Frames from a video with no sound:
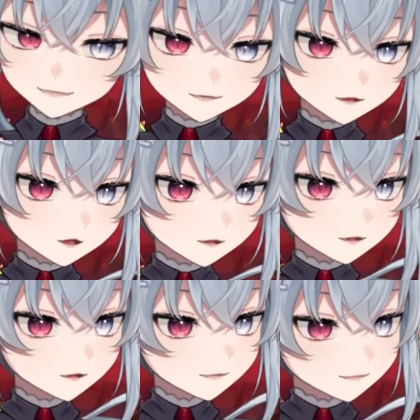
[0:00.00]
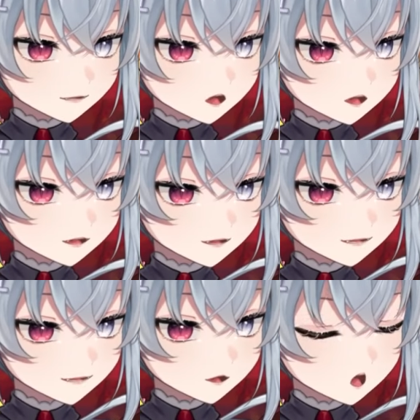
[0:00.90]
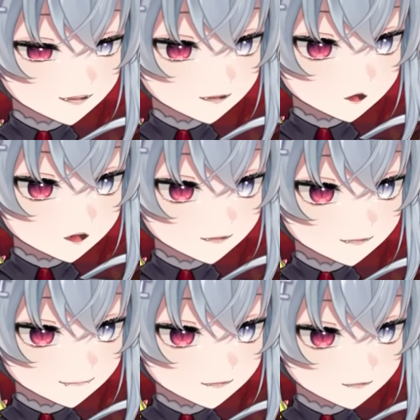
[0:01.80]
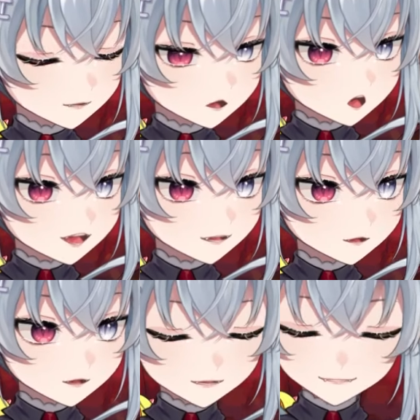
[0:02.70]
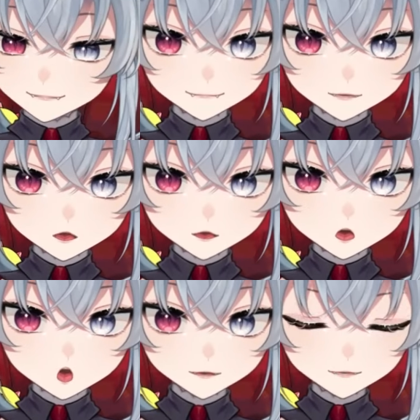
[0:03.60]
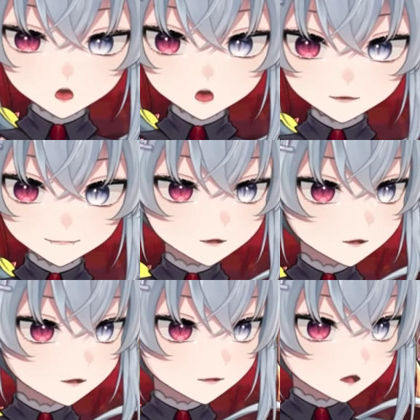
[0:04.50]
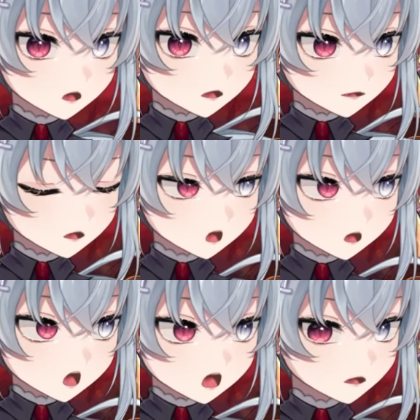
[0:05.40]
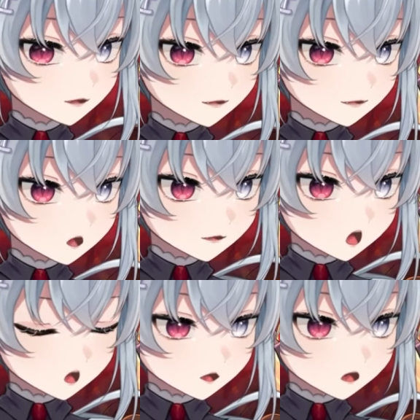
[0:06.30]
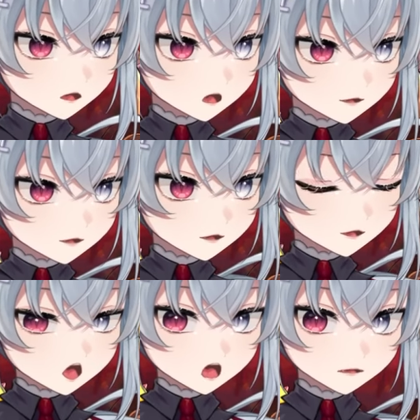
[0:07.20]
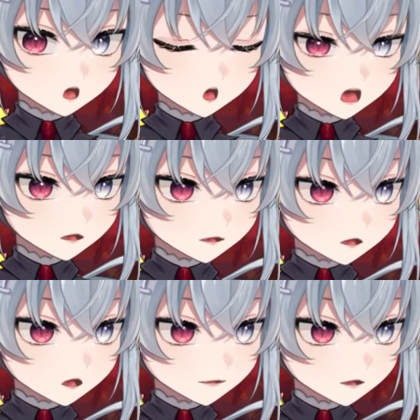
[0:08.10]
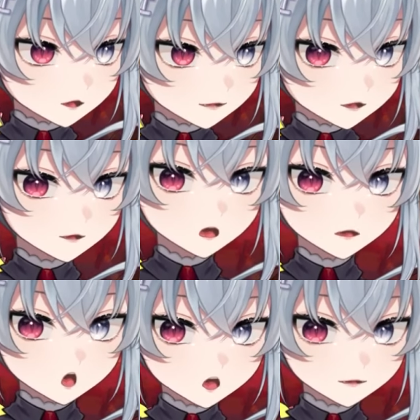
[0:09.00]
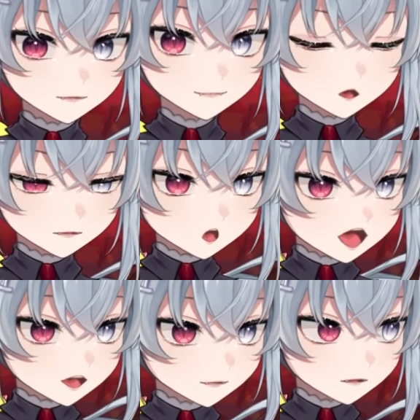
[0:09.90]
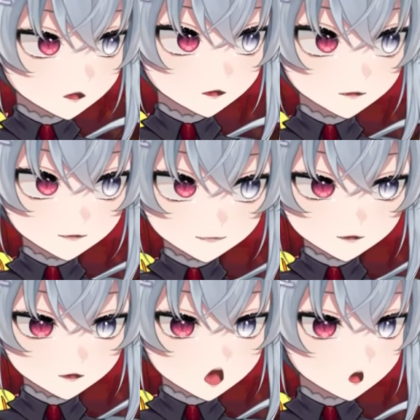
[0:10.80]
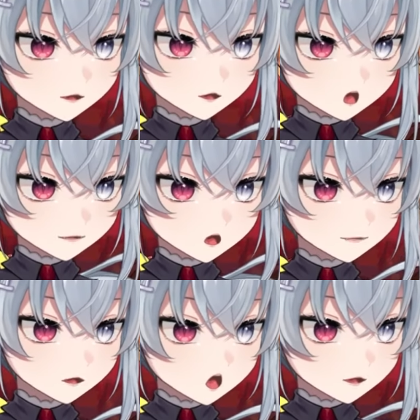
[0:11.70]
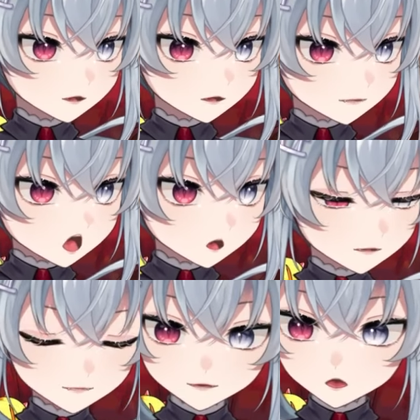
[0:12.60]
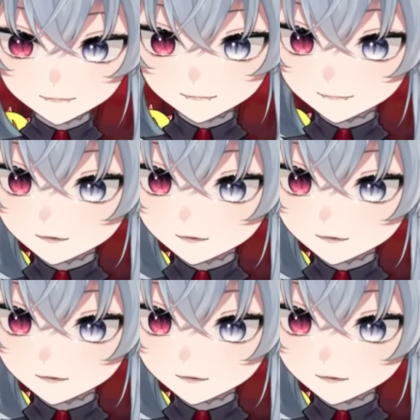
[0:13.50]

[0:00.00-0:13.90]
some things in some janky ways. Anytime an OBS API adjusts and now like all your shit breaks, it's okay. Stream Deck will have within the same day an update, right, that just patches all that through and